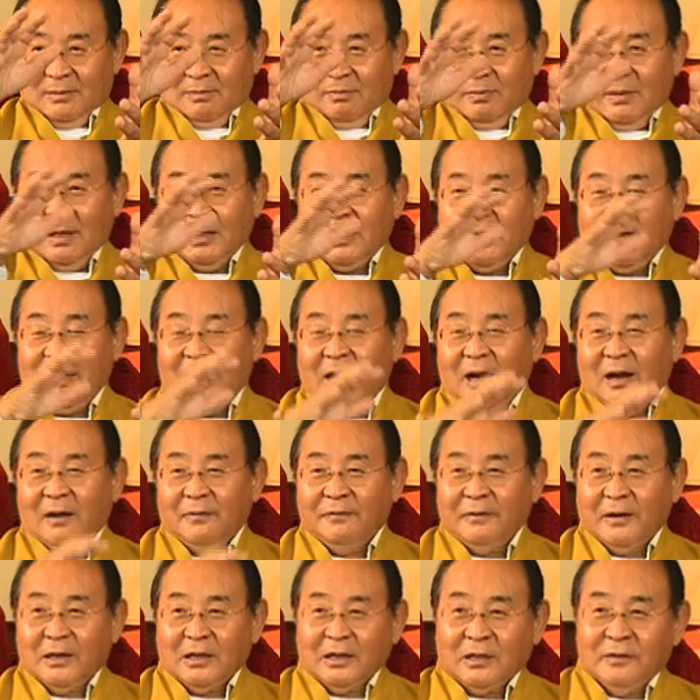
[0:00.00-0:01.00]
may
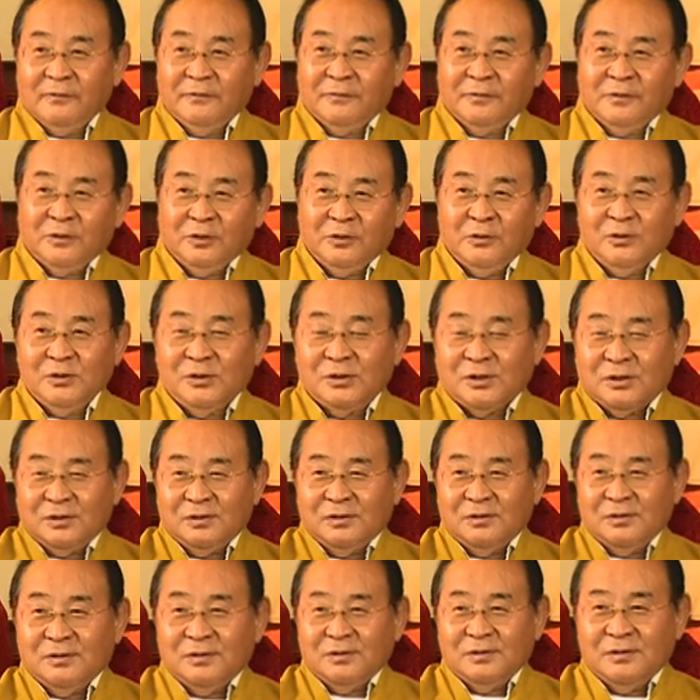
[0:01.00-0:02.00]
clarify
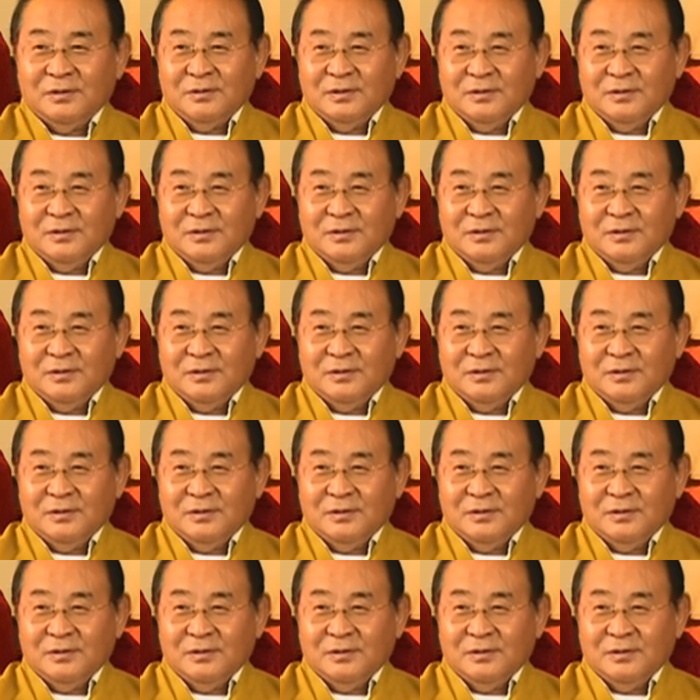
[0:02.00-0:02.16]
confusion.